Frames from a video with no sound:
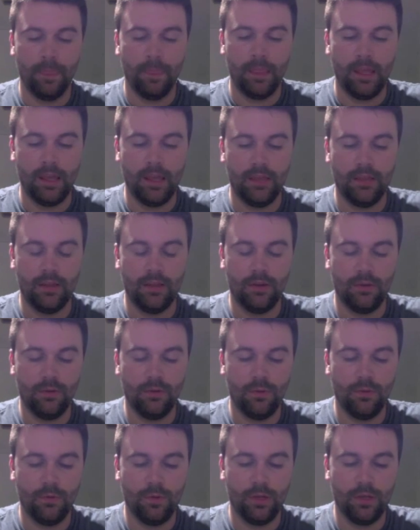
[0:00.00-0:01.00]
then
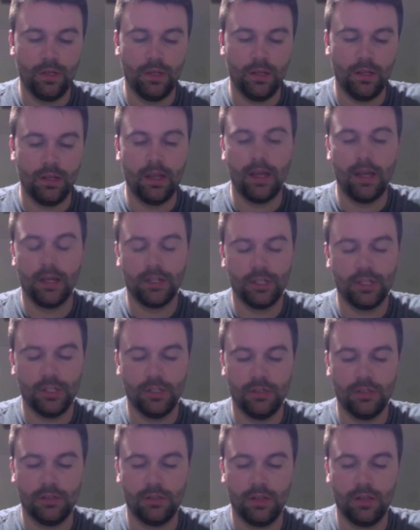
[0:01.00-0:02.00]

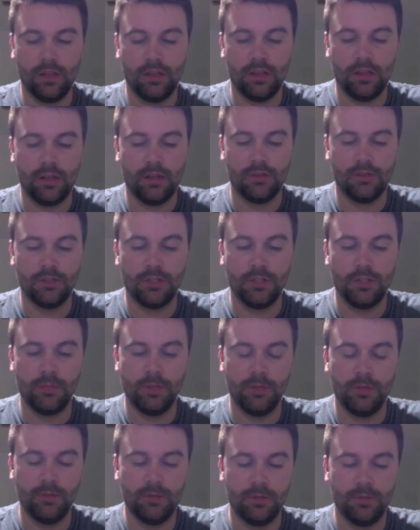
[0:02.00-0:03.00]
actually, I think
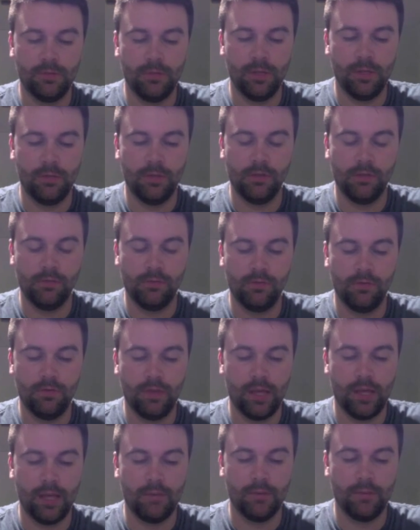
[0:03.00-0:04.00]
CouchDB was maybe even
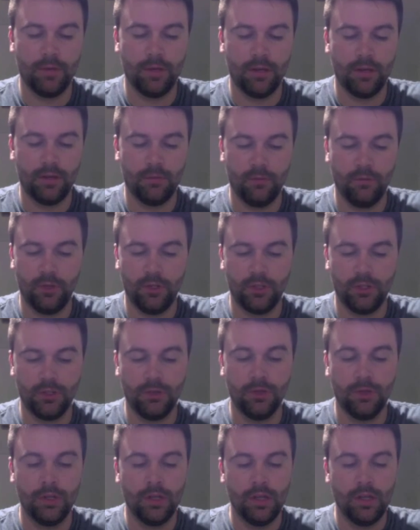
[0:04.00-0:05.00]
before that, but week
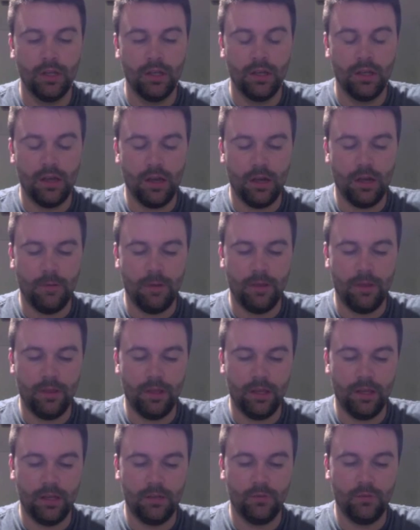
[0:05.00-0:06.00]
two. And
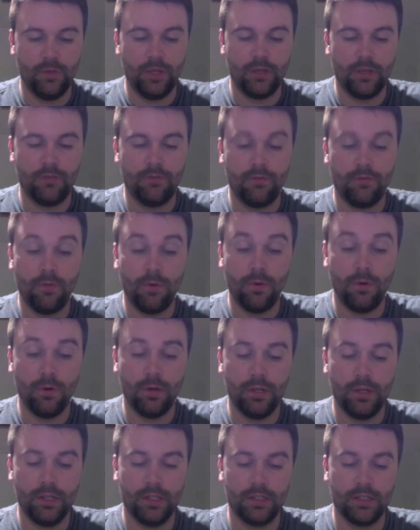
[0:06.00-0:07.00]
then week
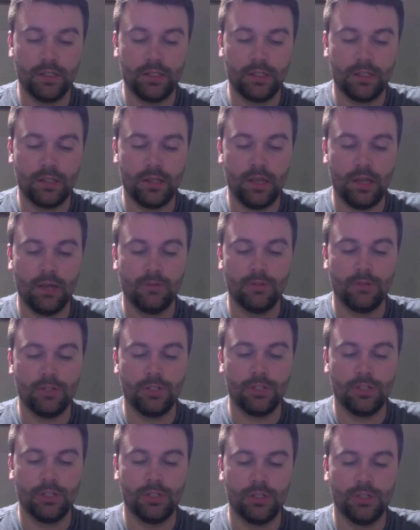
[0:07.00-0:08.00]
four is
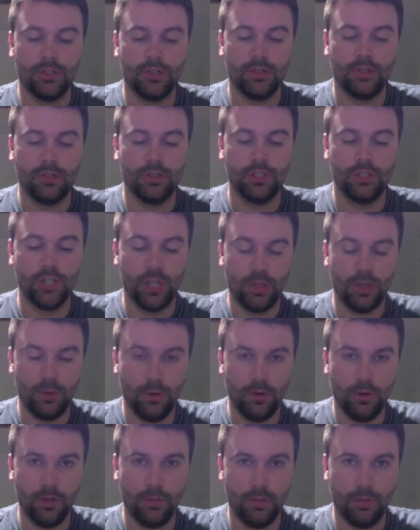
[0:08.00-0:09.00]
Couch
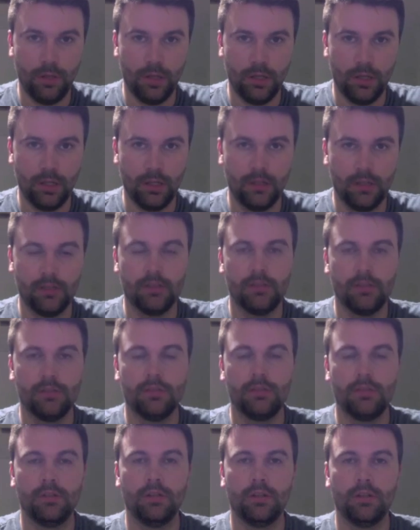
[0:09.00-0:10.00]
jQuery plugin,
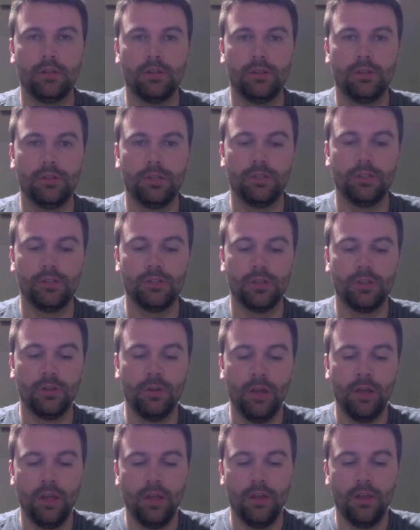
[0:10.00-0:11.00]
and you're including.
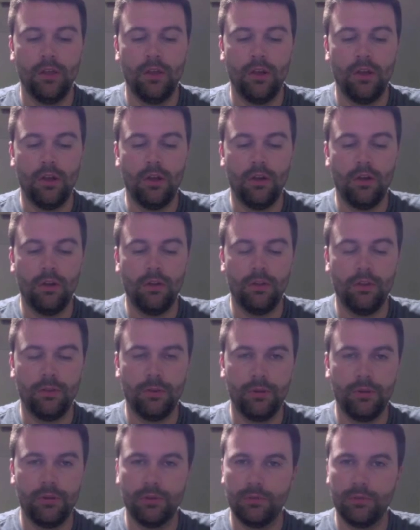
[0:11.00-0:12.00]
So all
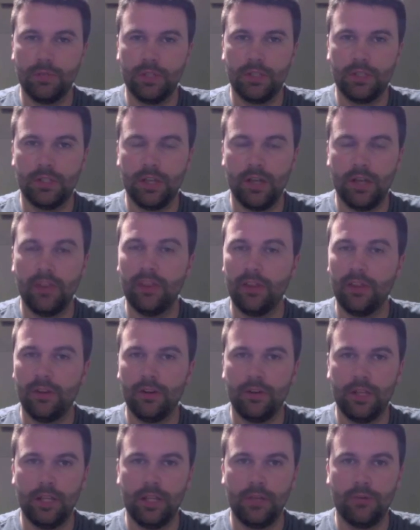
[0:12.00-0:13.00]
three of those weeks, I think,
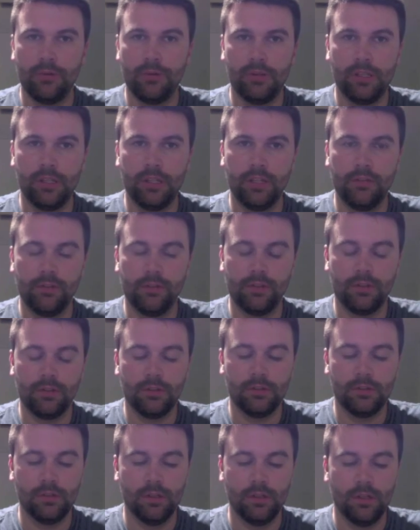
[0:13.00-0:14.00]
are equally
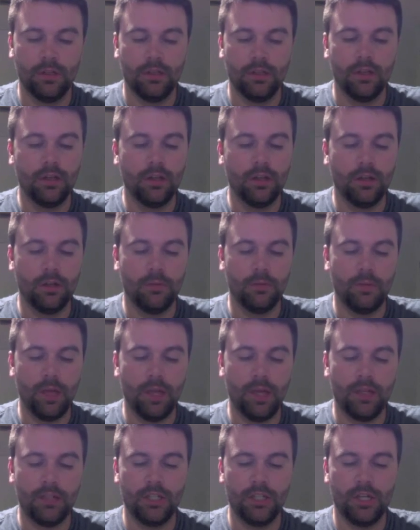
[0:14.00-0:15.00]
difficult.
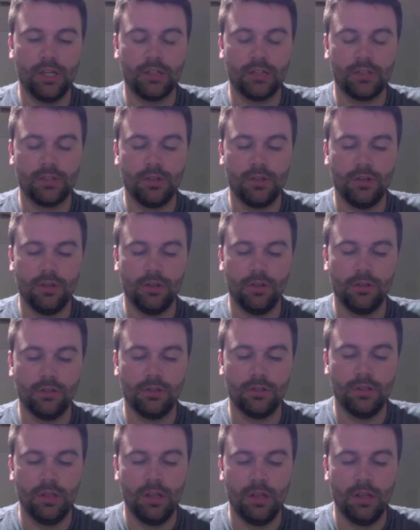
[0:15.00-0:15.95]
Ajax calls,